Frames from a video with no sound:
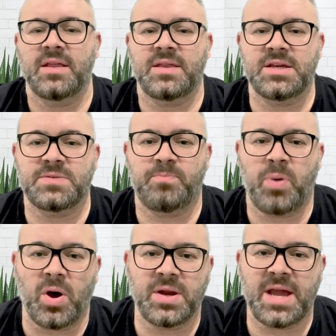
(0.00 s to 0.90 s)
this
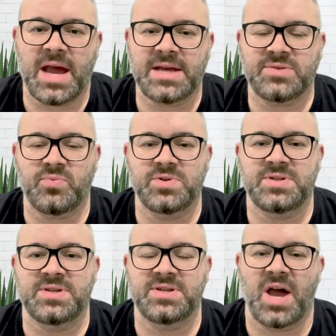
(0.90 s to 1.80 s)
podcast was
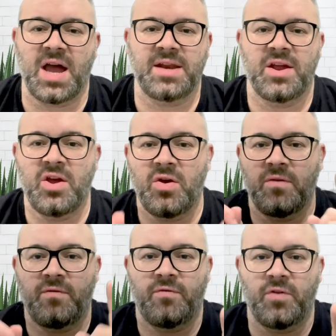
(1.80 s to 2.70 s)
designed
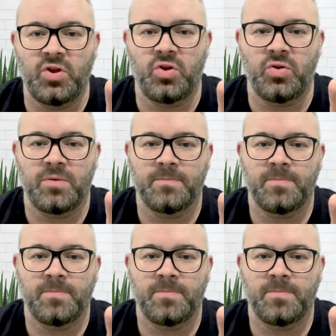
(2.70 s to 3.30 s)
for you.